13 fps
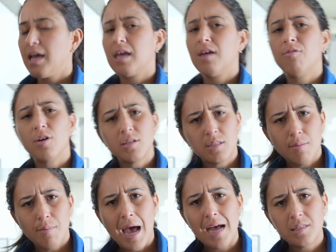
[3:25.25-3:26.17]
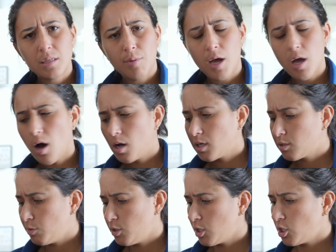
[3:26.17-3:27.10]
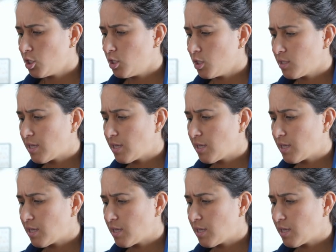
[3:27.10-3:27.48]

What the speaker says: give her some antibiotics because she does